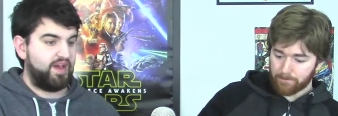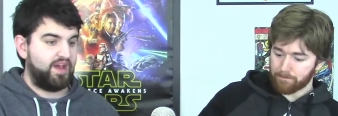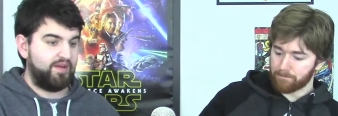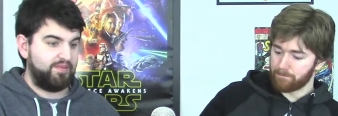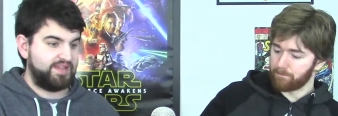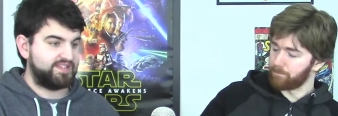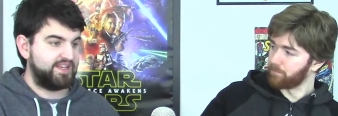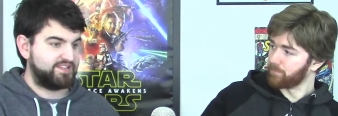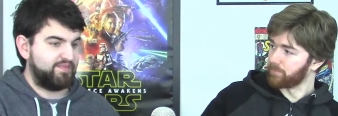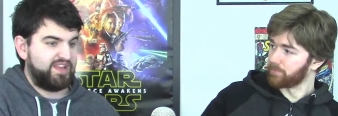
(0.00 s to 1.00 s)
Speaker 1: um,
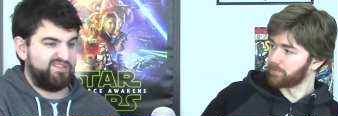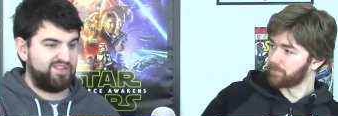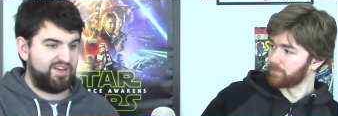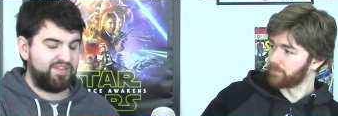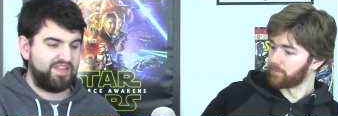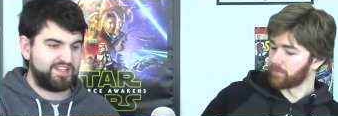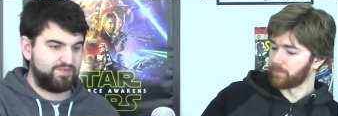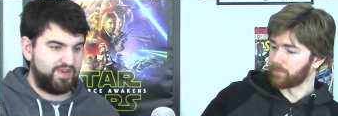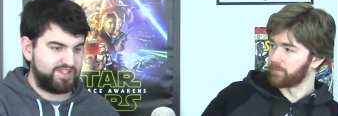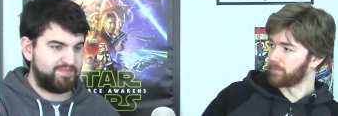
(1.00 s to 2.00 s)
intense. I mean, I think that's
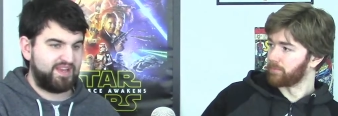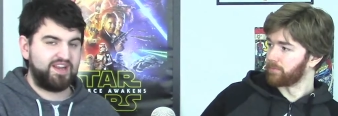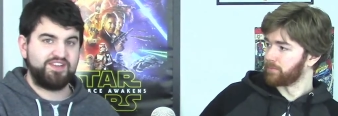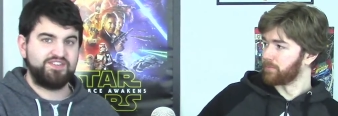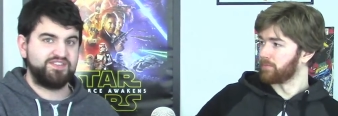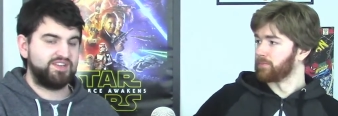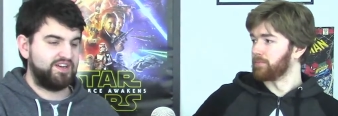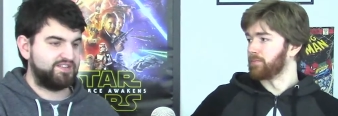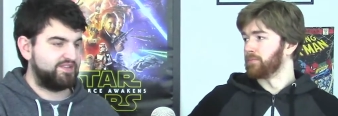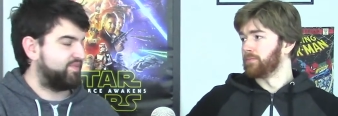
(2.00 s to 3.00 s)
why the speculation
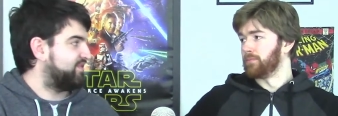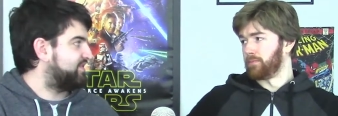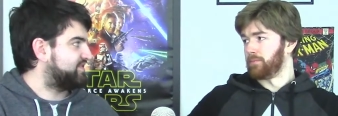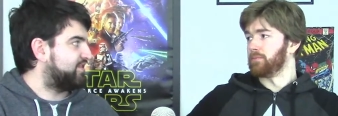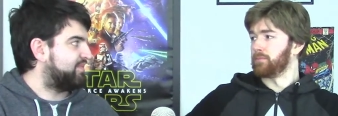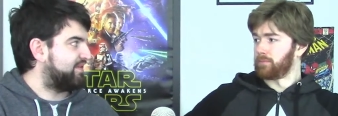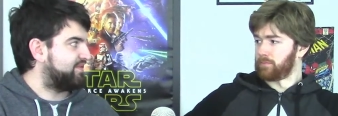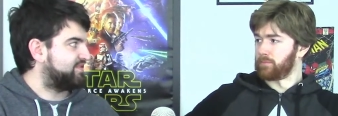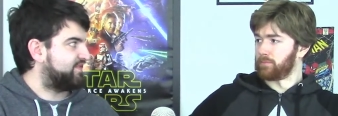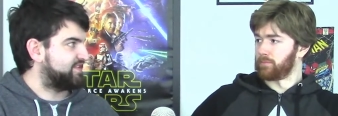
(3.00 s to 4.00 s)
started with mm-hmm. this whole
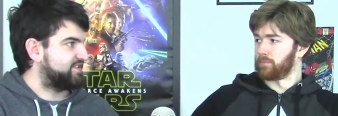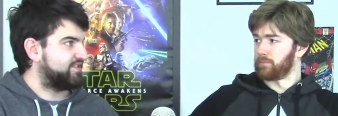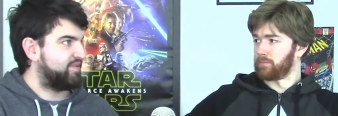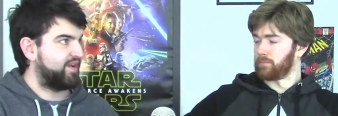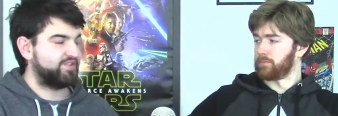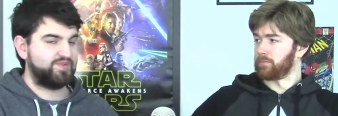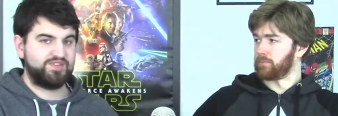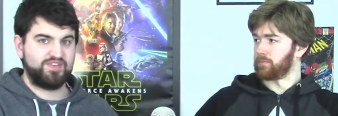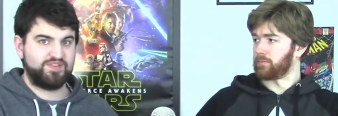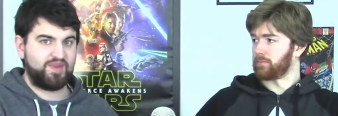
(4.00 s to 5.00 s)
Batman versus Superman because we
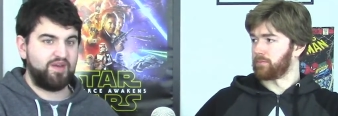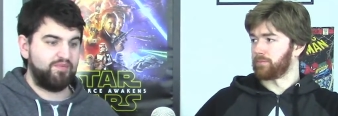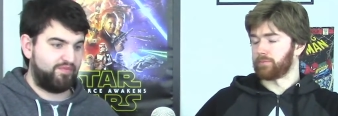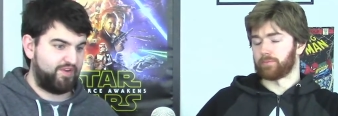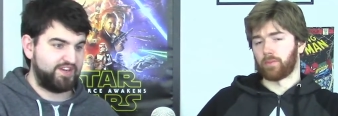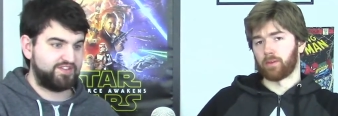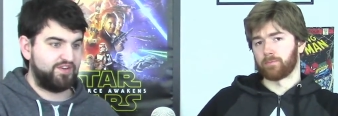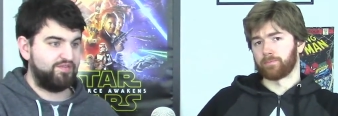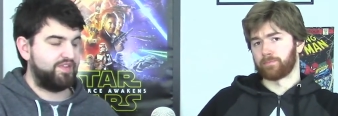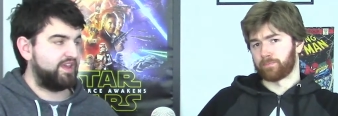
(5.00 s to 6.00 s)
just come fresh
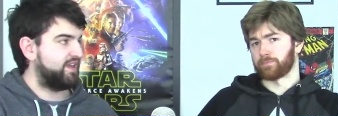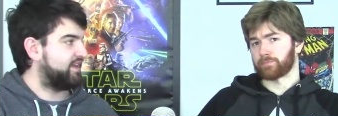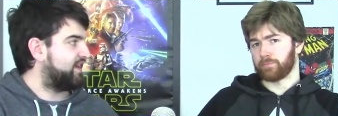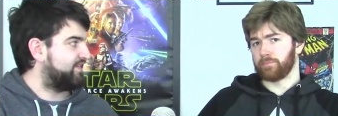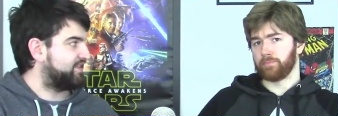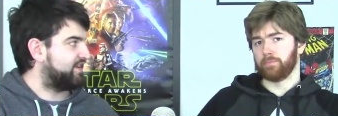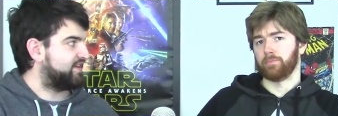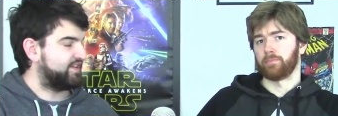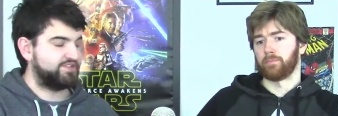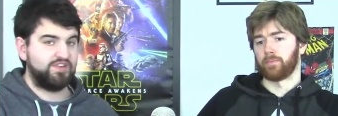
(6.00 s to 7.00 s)
off the uh, the Dark
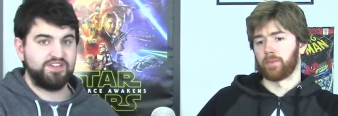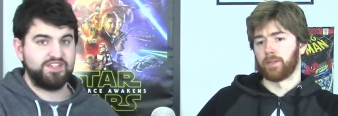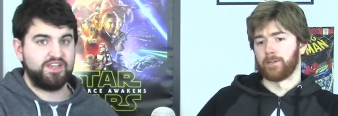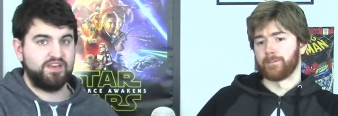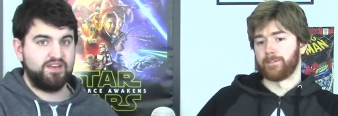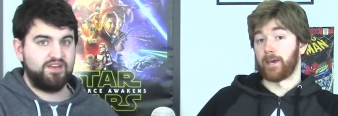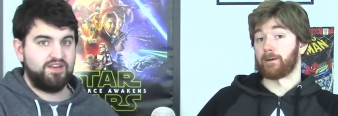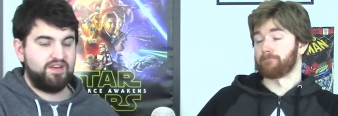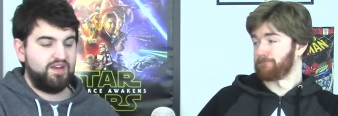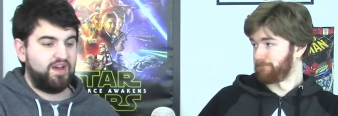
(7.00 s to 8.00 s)
Knight trilogy. Yeah.
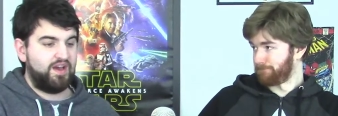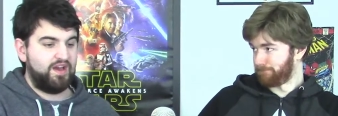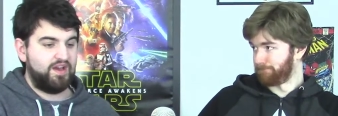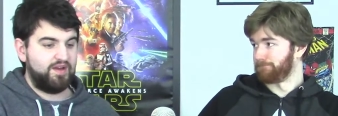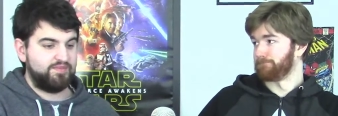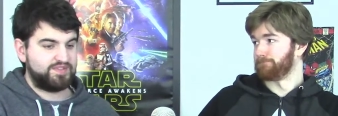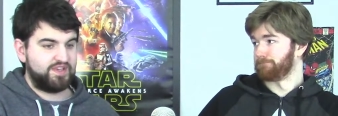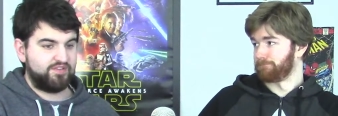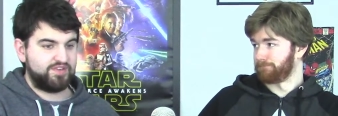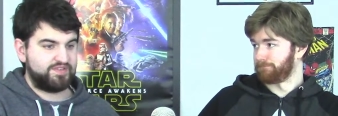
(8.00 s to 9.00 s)
Um,
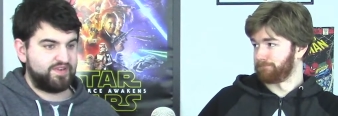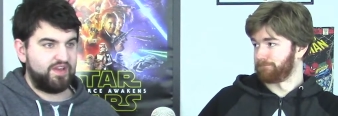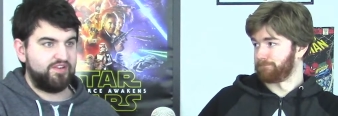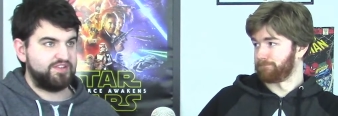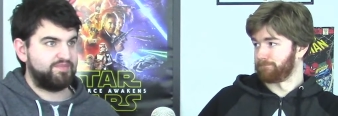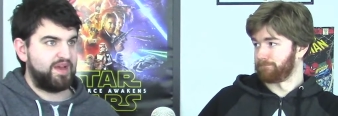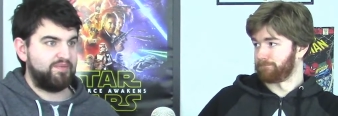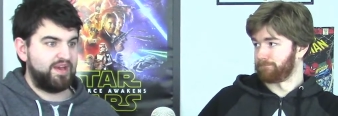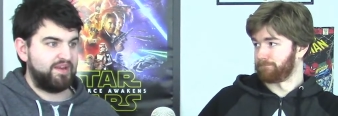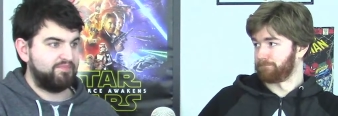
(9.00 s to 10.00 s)
so Christopher Nolan's
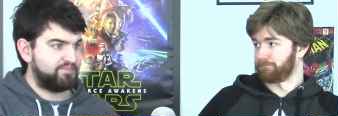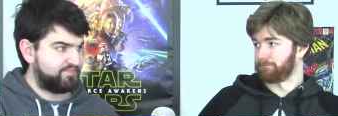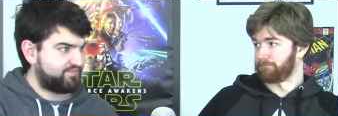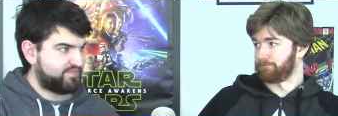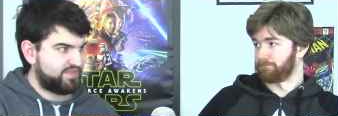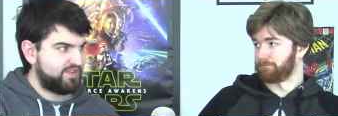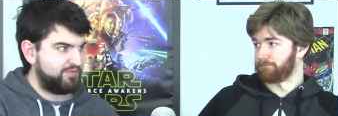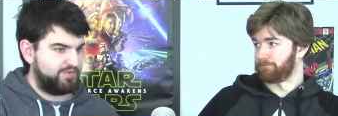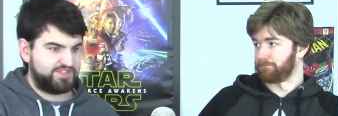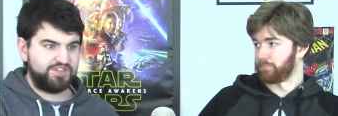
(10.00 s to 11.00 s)
Batman
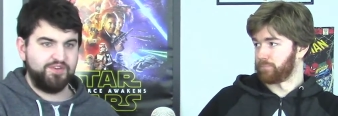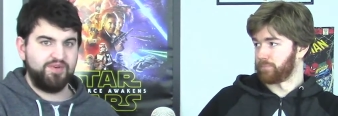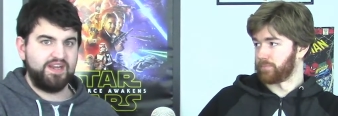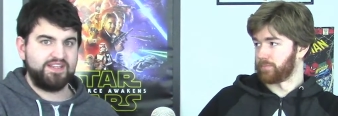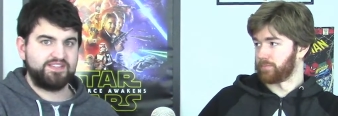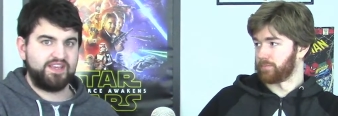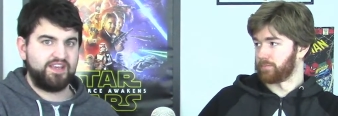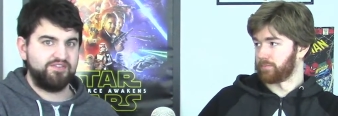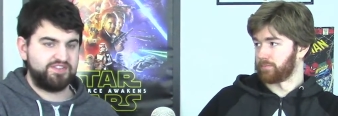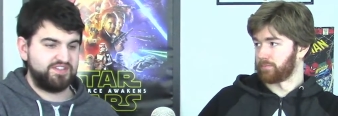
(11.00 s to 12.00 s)
was too realistic.
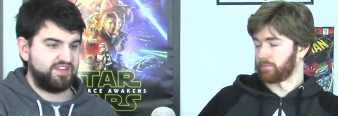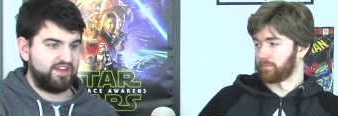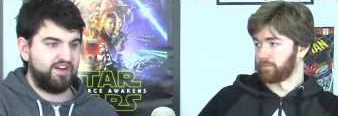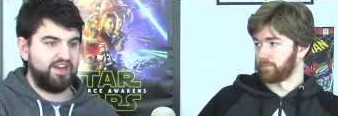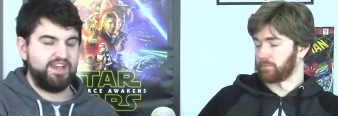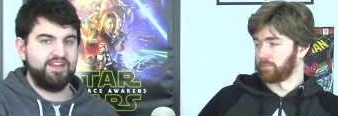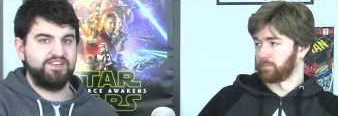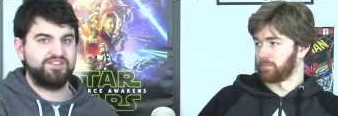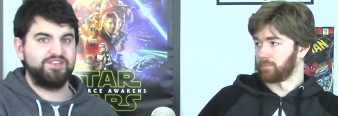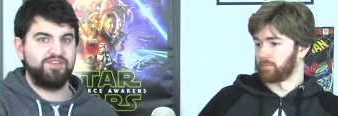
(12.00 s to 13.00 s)
He was just a guy in
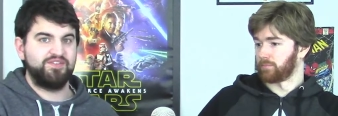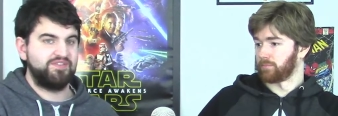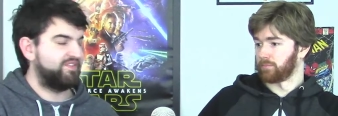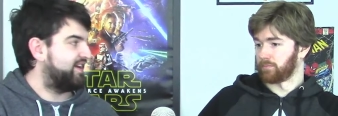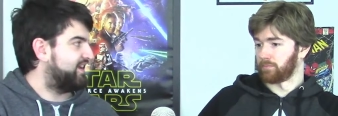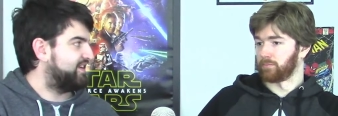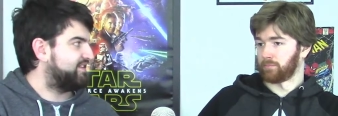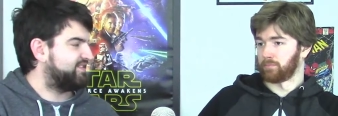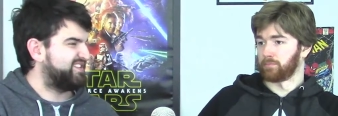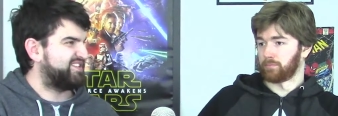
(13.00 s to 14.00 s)
a suit, and
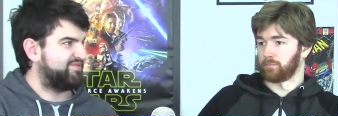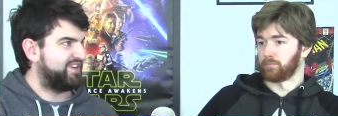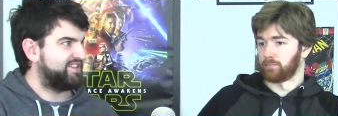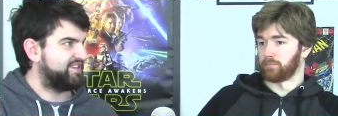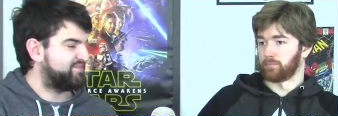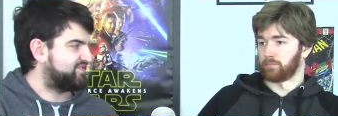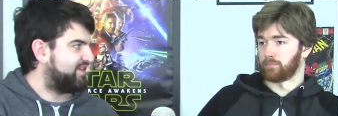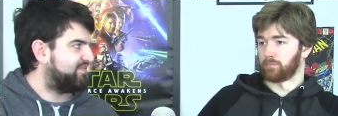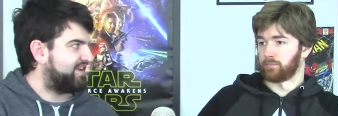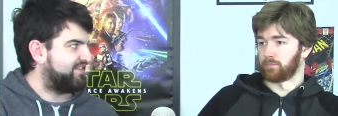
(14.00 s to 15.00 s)
he didn't really demonstrate